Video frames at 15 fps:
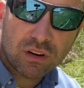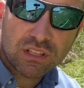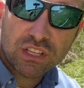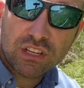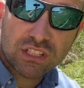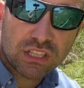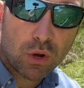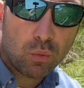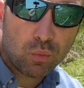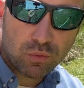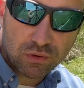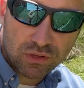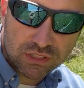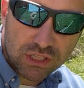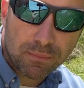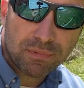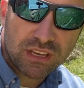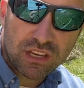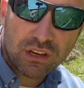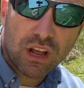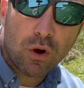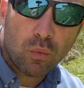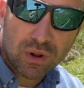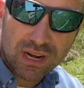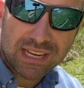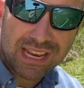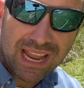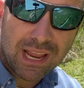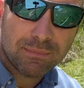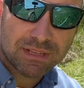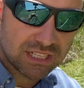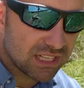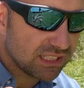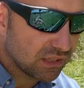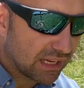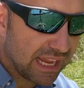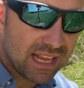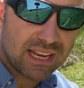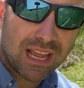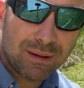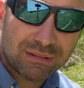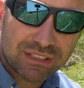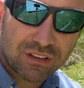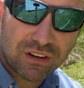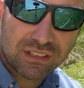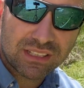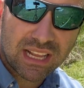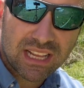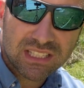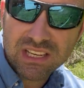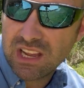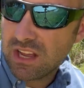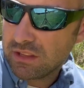You just something you don't want to damage, because it can damage certain things.